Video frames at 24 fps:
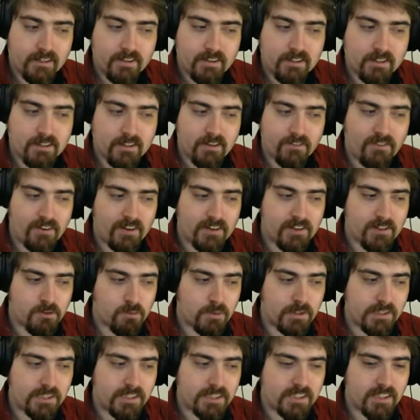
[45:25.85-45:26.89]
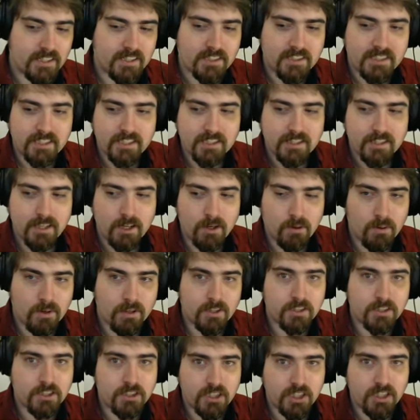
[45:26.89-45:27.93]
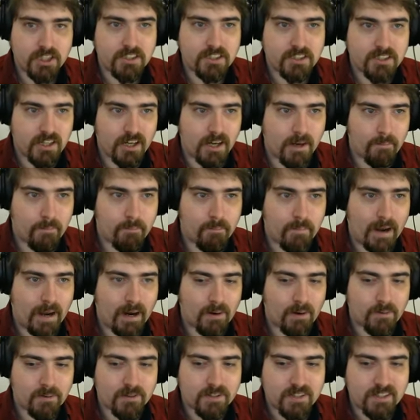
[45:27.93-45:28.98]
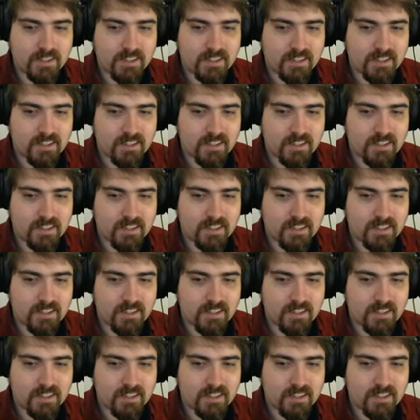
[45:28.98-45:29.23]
This defense will succeed though, just about.